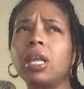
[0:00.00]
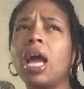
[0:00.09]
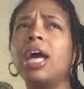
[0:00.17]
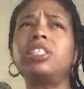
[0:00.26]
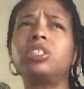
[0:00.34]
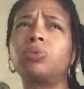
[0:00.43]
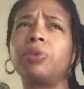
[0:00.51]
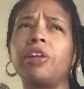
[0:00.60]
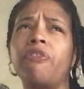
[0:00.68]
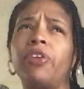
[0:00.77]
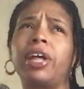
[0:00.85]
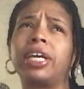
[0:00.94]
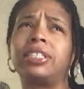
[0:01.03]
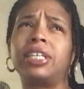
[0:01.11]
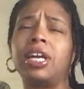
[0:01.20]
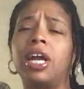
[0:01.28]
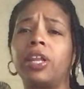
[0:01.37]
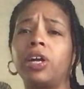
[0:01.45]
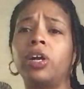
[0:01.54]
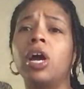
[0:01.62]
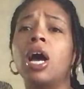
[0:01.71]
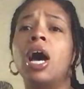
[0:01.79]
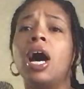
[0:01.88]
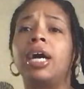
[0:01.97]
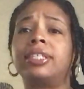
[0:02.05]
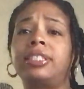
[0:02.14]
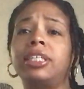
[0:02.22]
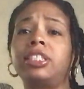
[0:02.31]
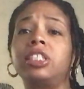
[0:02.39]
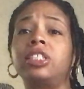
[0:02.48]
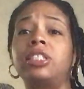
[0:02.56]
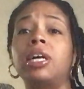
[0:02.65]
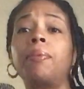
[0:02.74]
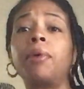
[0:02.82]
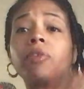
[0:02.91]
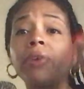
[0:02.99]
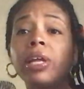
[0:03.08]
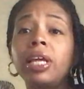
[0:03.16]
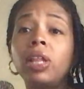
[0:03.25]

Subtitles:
I just really feel like it's another ascension. Some are really